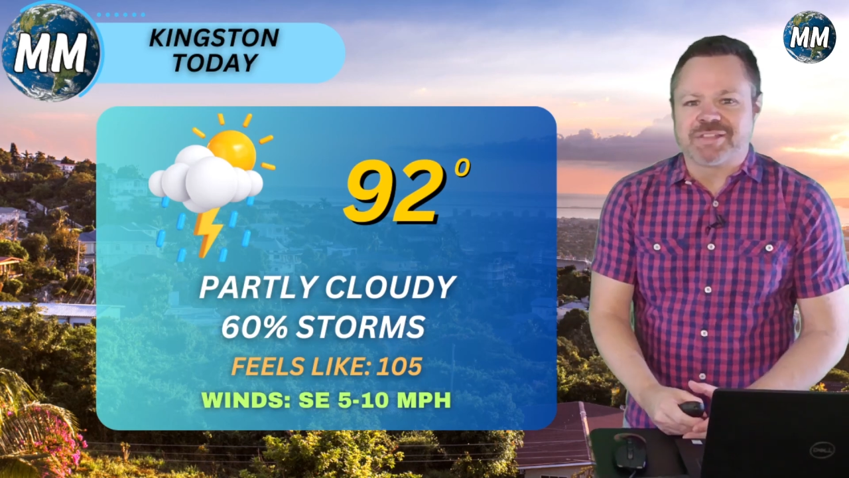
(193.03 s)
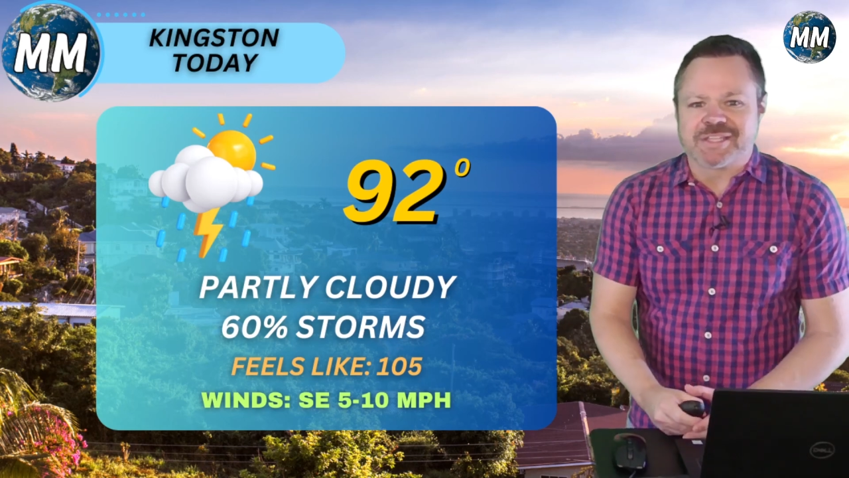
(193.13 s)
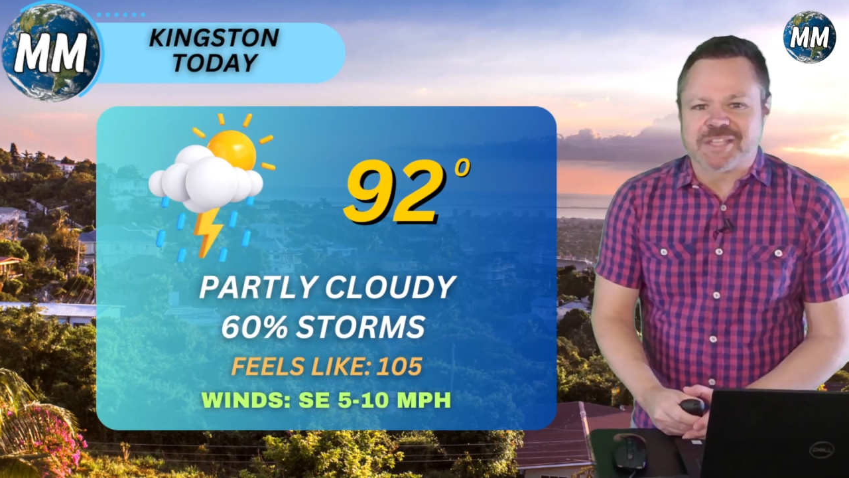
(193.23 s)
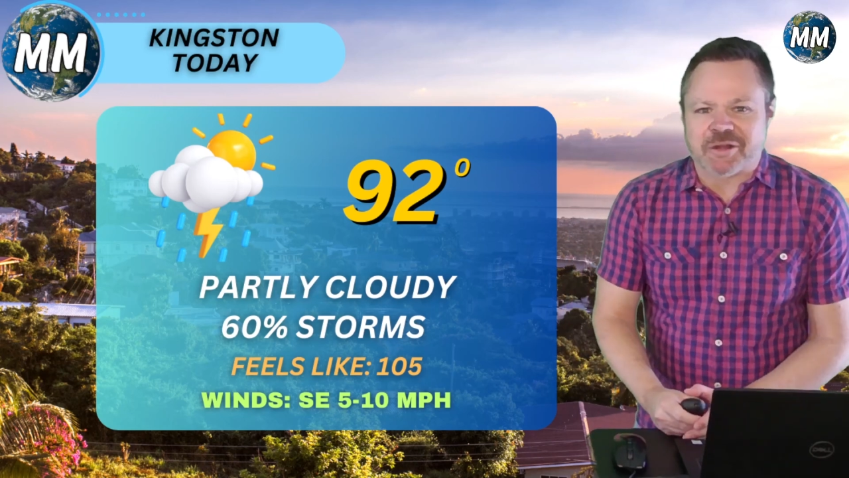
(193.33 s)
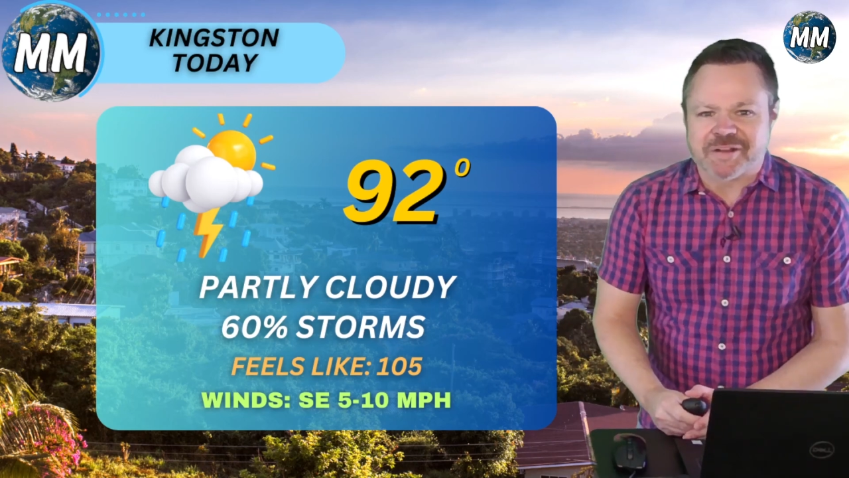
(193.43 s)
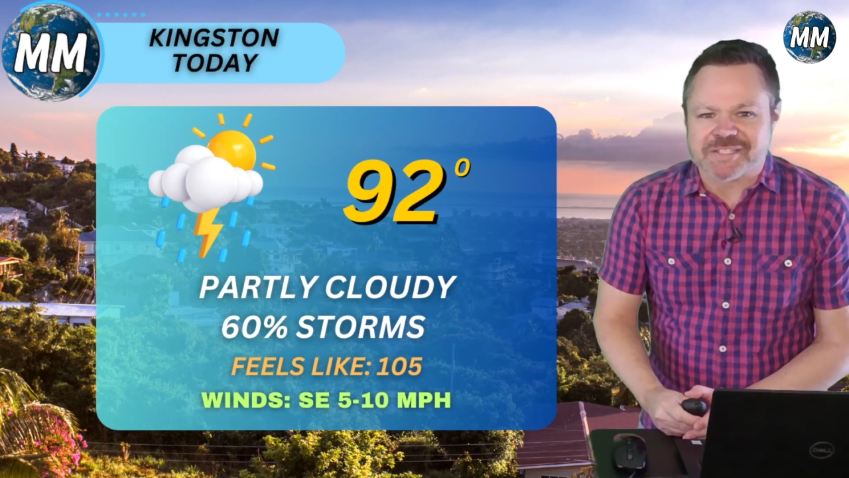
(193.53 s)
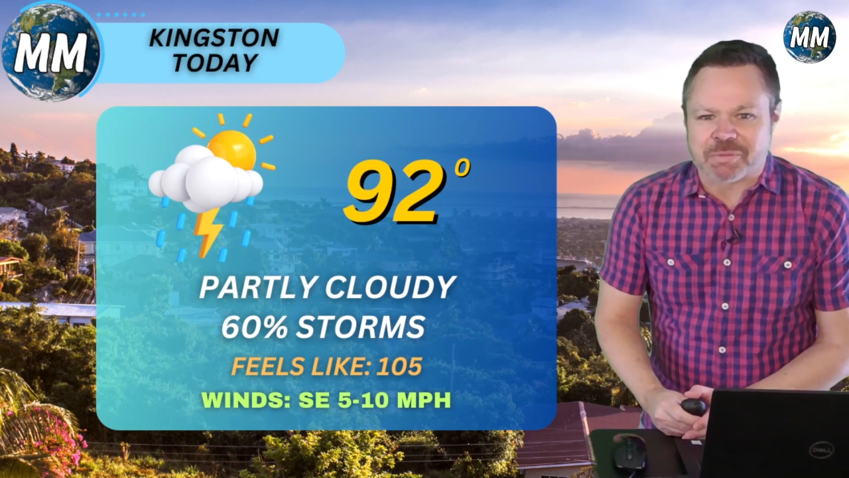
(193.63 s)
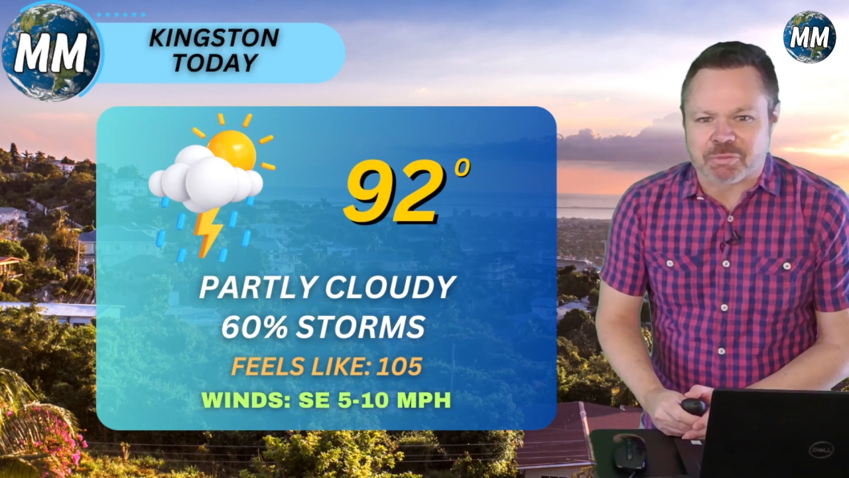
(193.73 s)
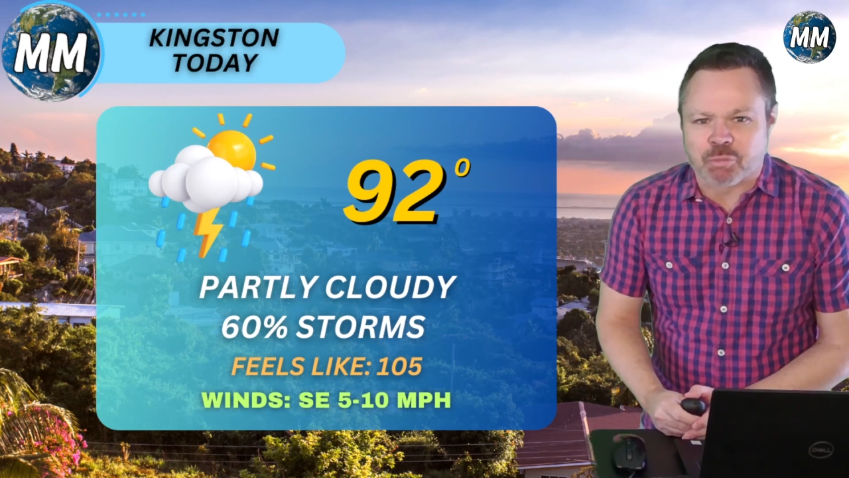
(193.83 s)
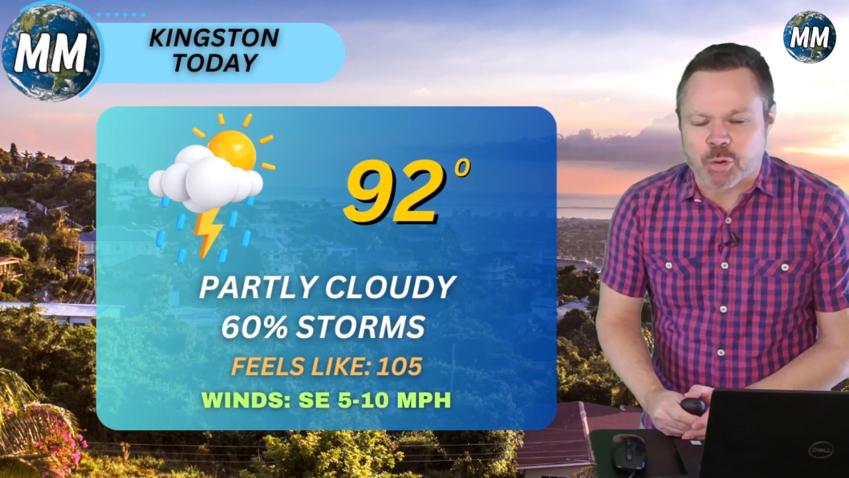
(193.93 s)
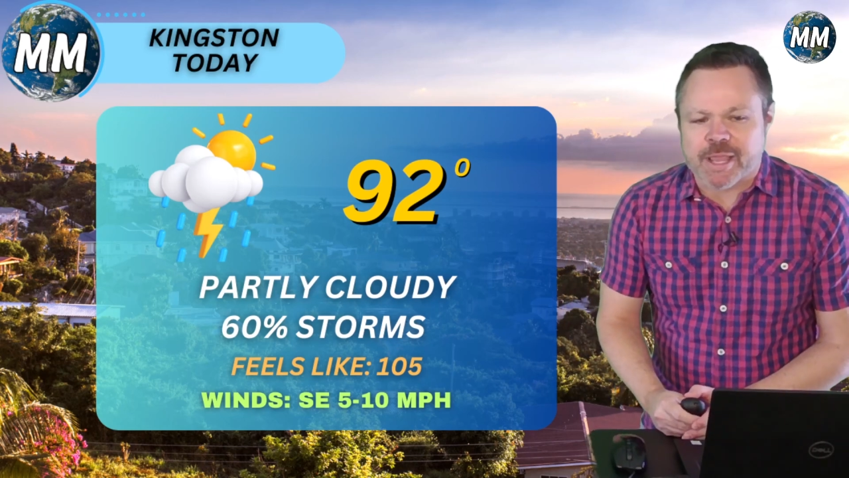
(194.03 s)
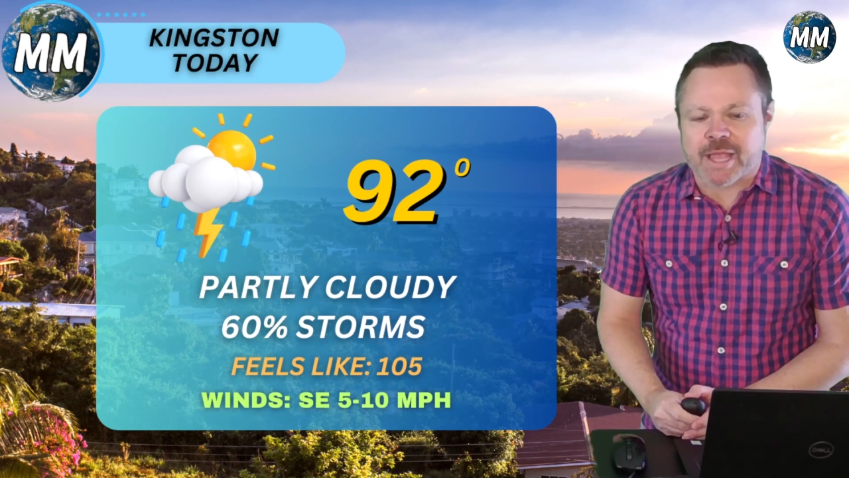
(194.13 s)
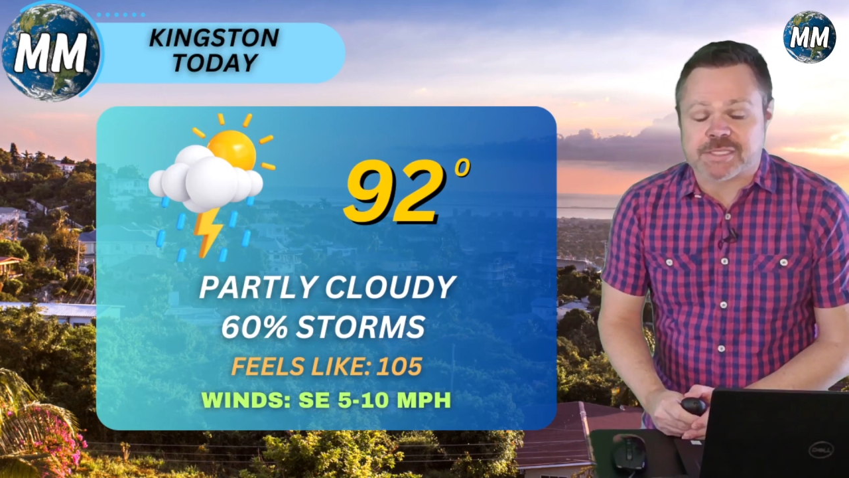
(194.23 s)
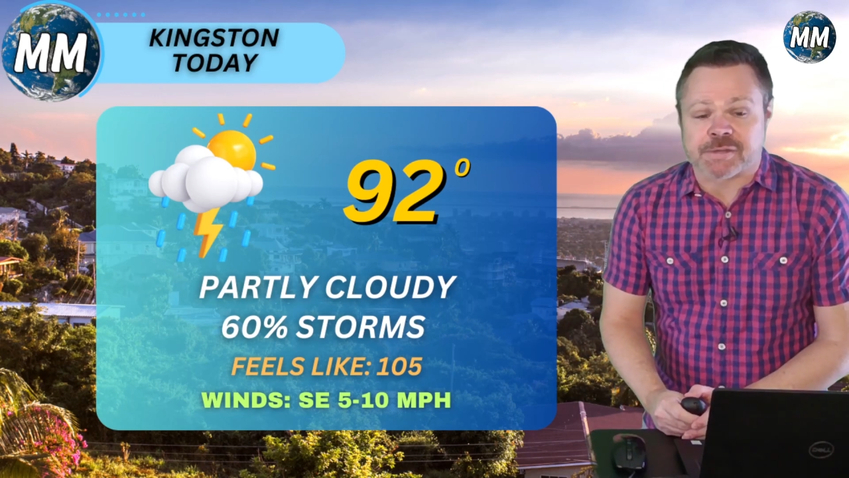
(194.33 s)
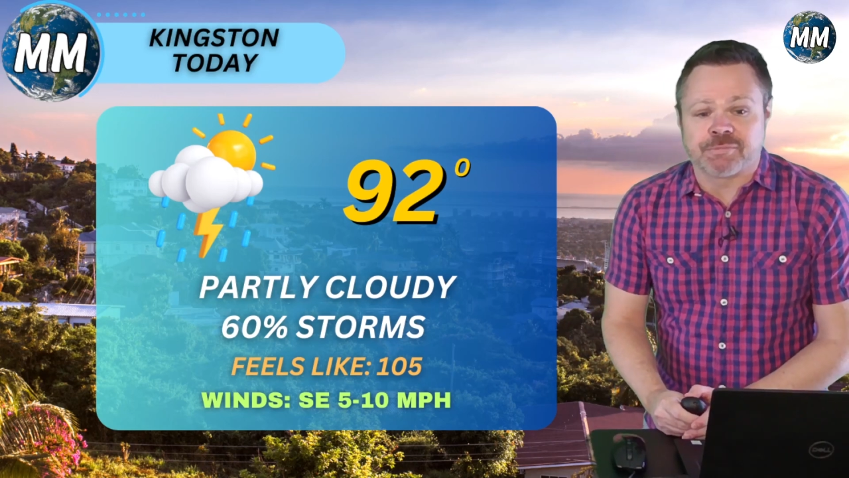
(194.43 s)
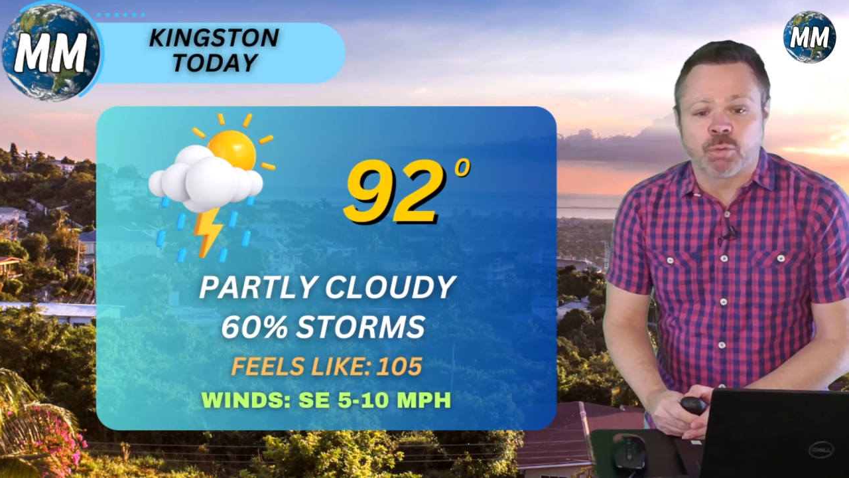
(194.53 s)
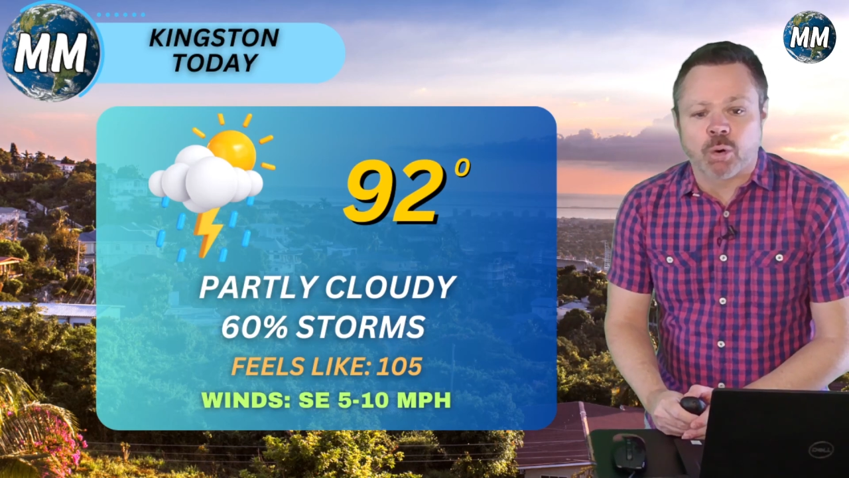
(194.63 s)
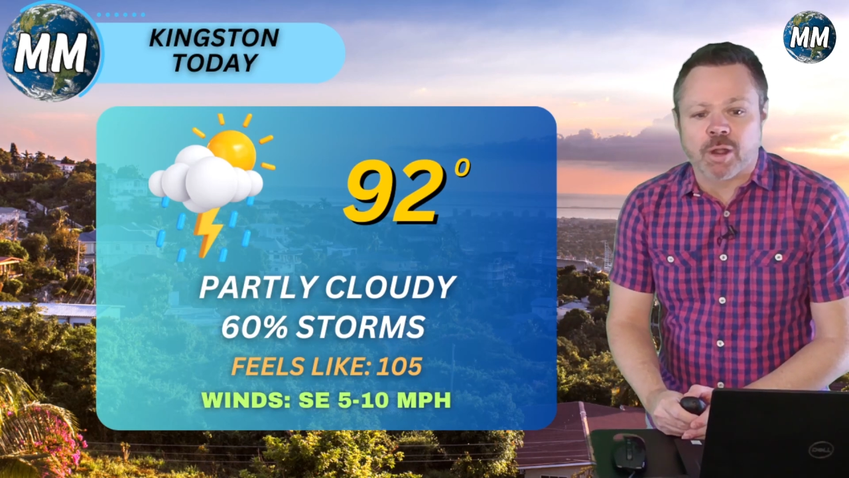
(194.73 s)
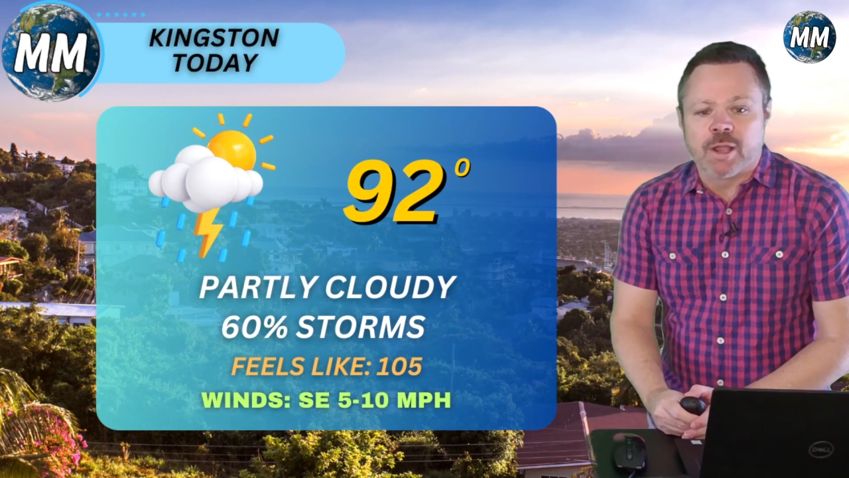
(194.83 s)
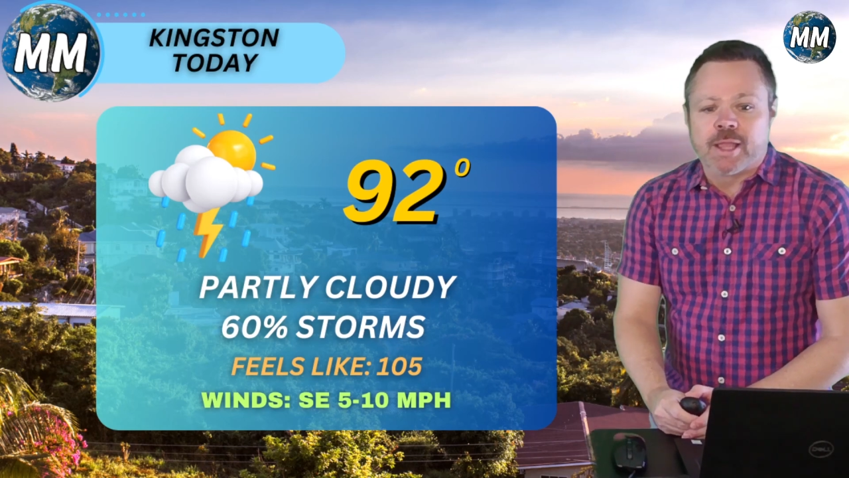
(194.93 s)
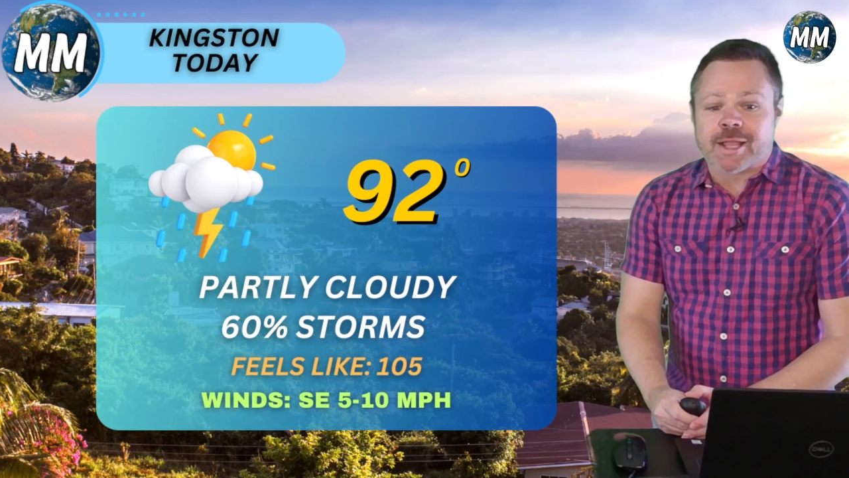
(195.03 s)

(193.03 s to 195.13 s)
these areas that we're forecasting for.